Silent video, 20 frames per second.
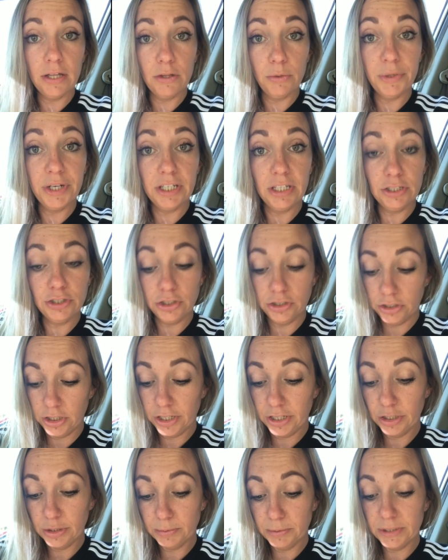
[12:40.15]
The radiation
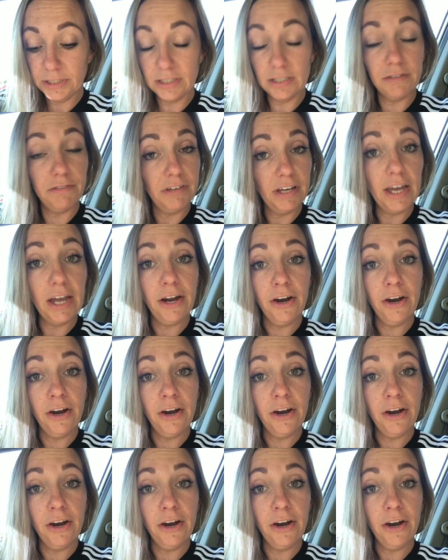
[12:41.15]
targeting a specific